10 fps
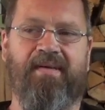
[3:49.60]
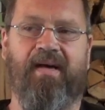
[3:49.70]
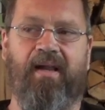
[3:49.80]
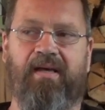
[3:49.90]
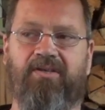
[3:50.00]

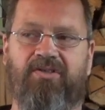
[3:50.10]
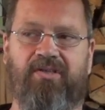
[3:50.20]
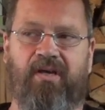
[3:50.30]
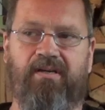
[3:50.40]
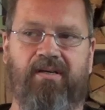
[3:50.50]
I like a
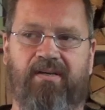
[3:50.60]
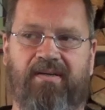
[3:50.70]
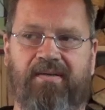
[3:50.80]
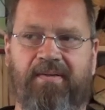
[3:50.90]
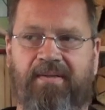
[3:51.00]
steak.
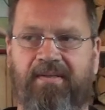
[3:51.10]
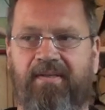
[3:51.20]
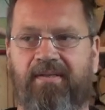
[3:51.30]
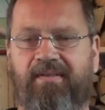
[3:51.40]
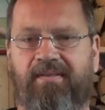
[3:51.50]

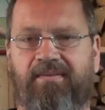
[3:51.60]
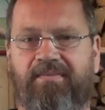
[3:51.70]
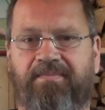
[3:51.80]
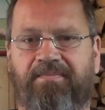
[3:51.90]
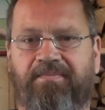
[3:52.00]

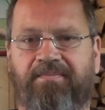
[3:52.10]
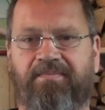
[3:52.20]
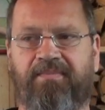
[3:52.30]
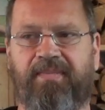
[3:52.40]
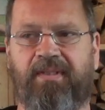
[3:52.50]

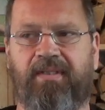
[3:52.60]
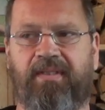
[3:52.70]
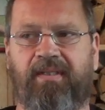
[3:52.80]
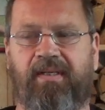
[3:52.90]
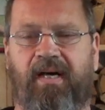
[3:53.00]

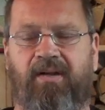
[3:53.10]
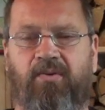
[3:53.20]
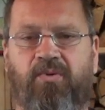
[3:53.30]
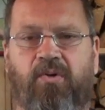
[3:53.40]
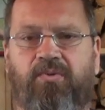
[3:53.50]
I
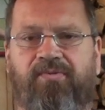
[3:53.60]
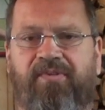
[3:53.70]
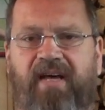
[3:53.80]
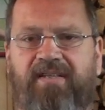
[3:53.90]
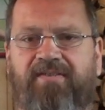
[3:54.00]
don't go to
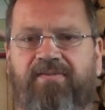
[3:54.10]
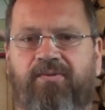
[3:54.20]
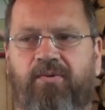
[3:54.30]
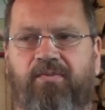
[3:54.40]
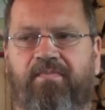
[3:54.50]
fast
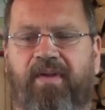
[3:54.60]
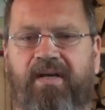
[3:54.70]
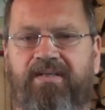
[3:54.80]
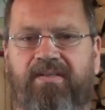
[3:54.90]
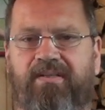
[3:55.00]
food
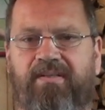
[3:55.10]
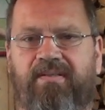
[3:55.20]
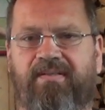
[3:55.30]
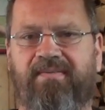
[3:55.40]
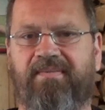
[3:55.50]

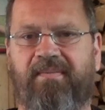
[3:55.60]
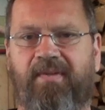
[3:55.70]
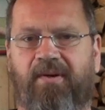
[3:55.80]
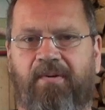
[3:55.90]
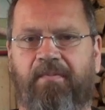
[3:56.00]
places,
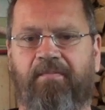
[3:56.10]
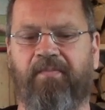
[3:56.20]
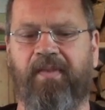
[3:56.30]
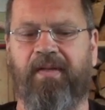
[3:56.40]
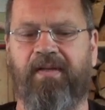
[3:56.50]
no.
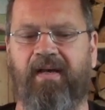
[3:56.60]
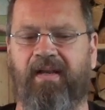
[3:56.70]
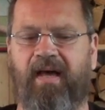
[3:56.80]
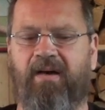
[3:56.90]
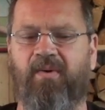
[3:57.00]
And
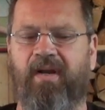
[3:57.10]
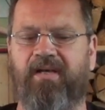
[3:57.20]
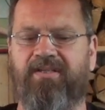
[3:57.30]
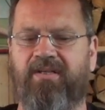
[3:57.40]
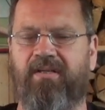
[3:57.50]
now when
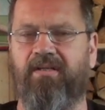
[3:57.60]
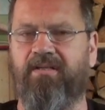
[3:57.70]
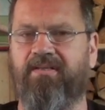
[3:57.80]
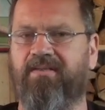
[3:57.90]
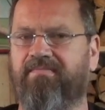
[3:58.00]
I see
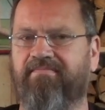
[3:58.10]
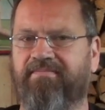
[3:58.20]
this,